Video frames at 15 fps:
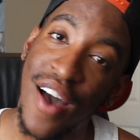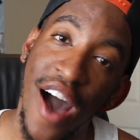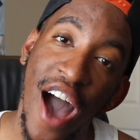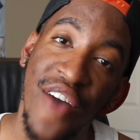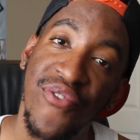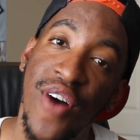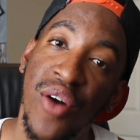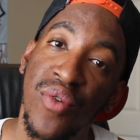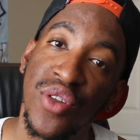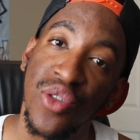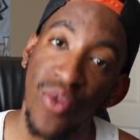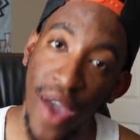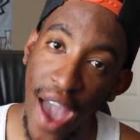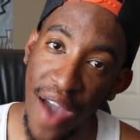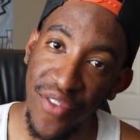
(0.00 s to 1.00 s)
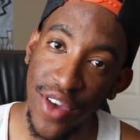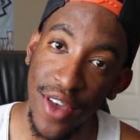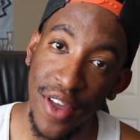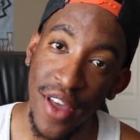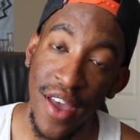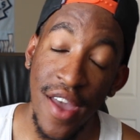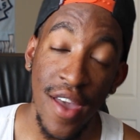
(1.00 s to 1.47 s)
I fuck with you
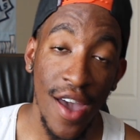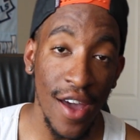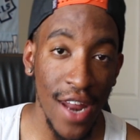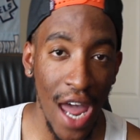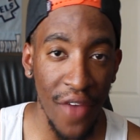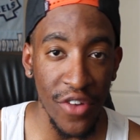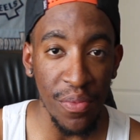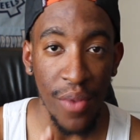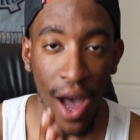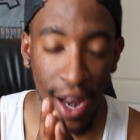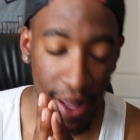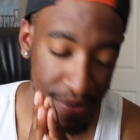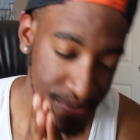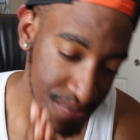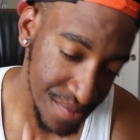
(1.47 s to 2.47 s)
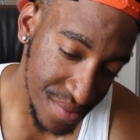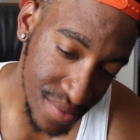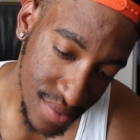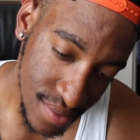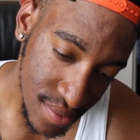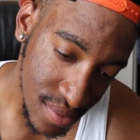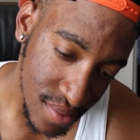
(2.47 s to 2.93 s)
heavy. And everybody,
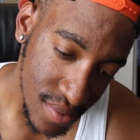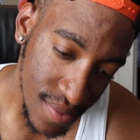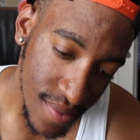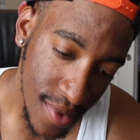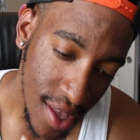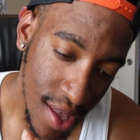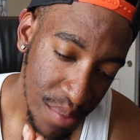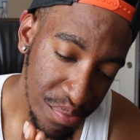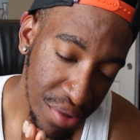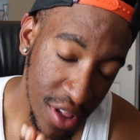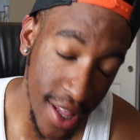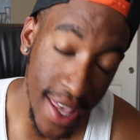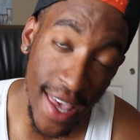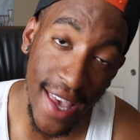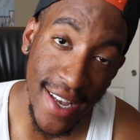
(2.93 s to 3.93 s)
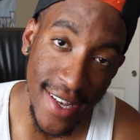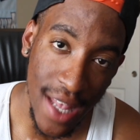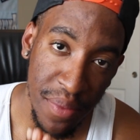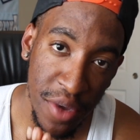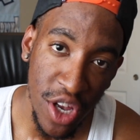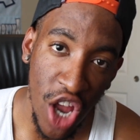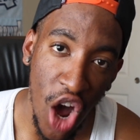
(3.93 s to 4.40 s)
please
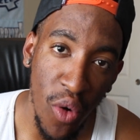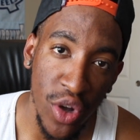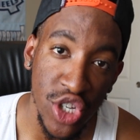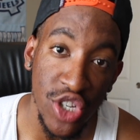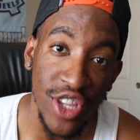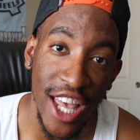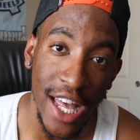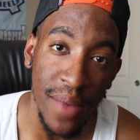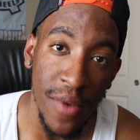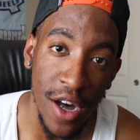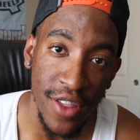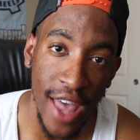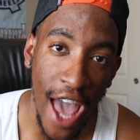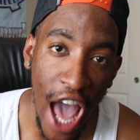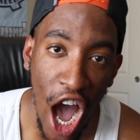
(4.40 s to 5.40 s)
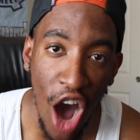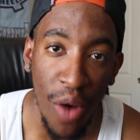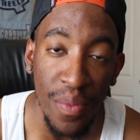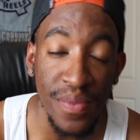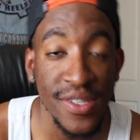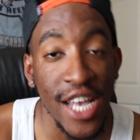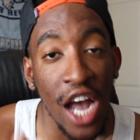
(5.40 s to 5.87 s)
let me know what you think about the
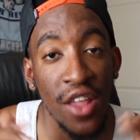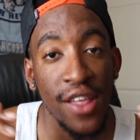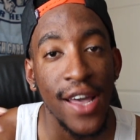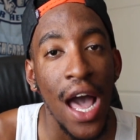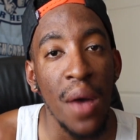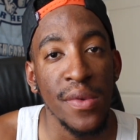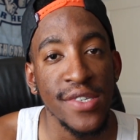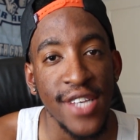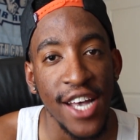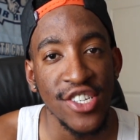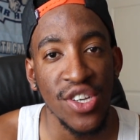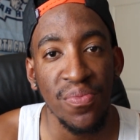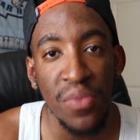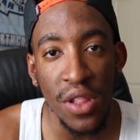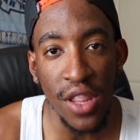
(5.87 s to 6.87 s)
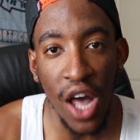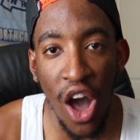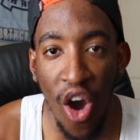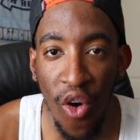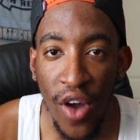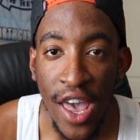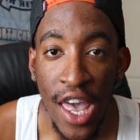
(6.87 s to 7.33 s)
album down in the comment section
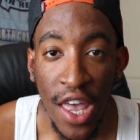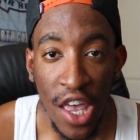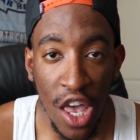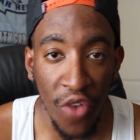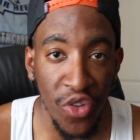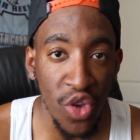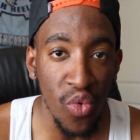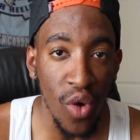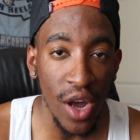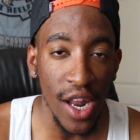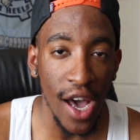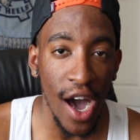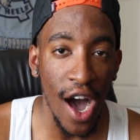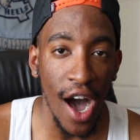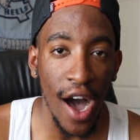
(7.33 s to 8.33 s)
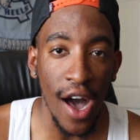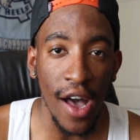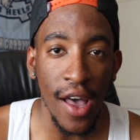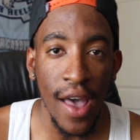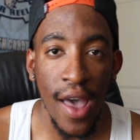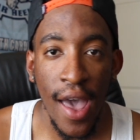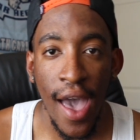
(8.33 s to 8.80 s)
below. If you want
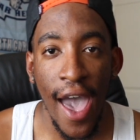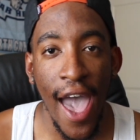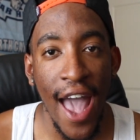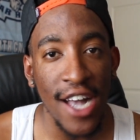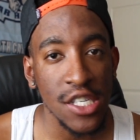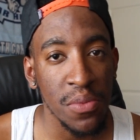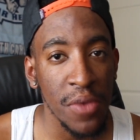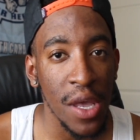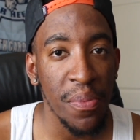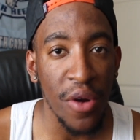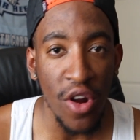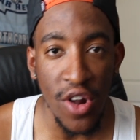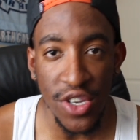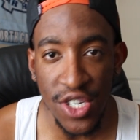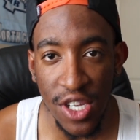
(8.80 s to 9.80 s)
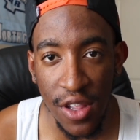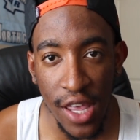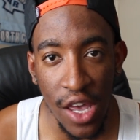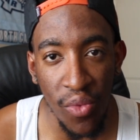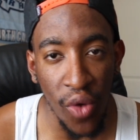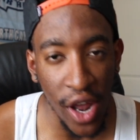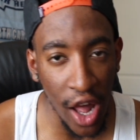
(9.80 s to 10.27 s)
to ask me
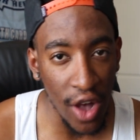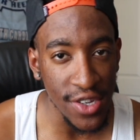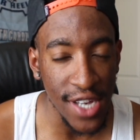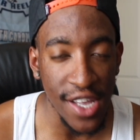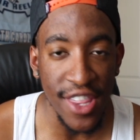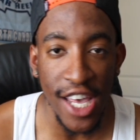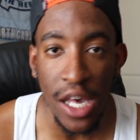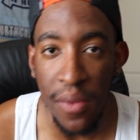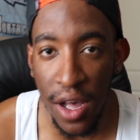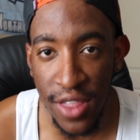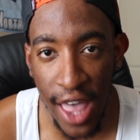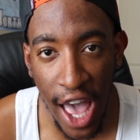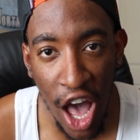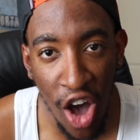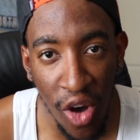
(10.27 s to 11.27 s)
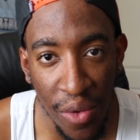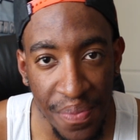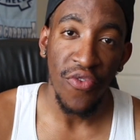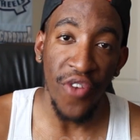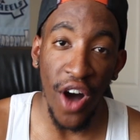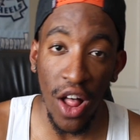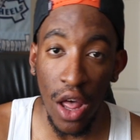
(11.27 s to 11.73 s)
personally what else I think about the
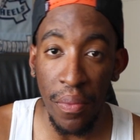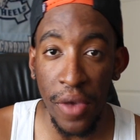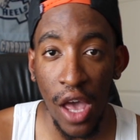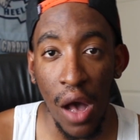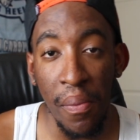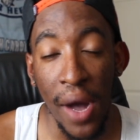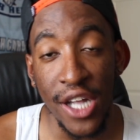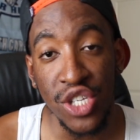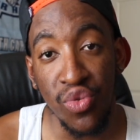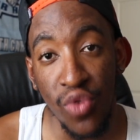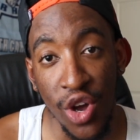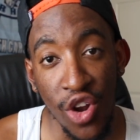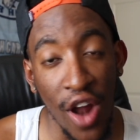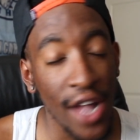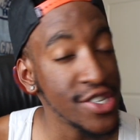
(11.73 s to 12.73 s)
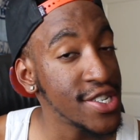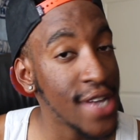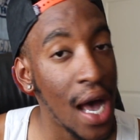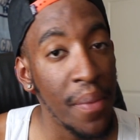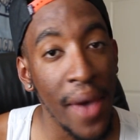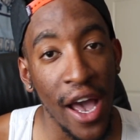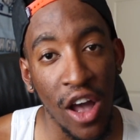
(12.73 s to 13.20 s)
album, follow me on my Twitter. I just
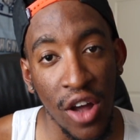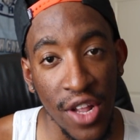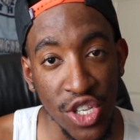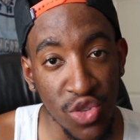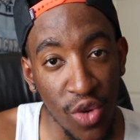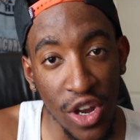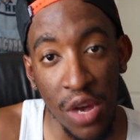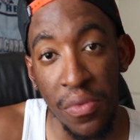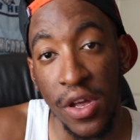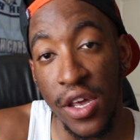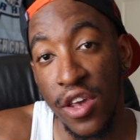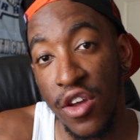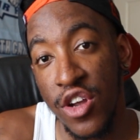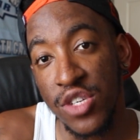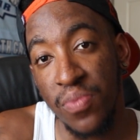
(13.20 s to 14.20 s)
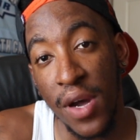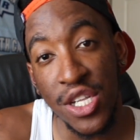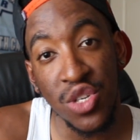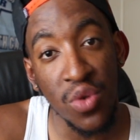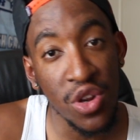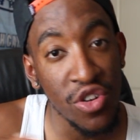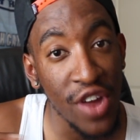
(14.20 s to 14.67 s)
got back on Twitter, but here's my
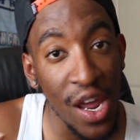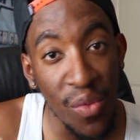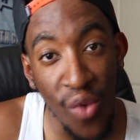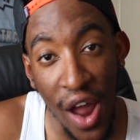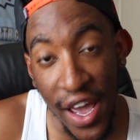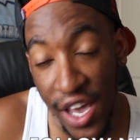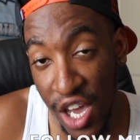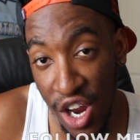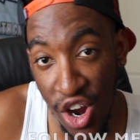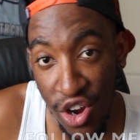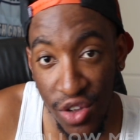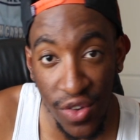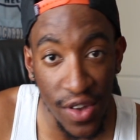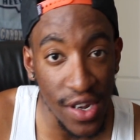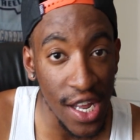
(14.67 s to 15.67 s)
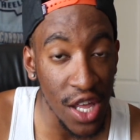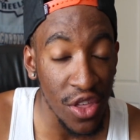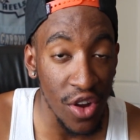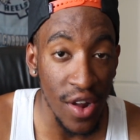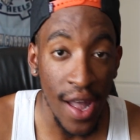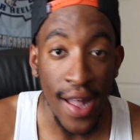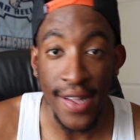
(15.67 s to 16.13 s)
Twitter name right here. You can
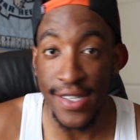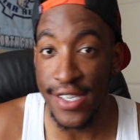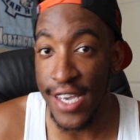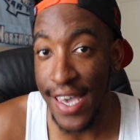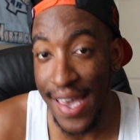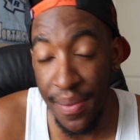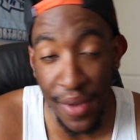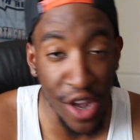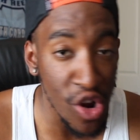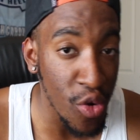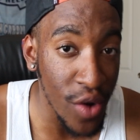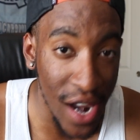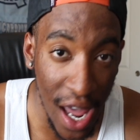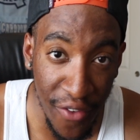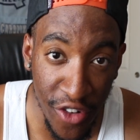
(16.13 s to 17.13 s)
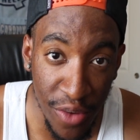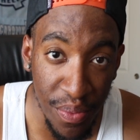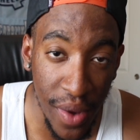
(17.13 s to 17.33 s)
either DM me or whatever.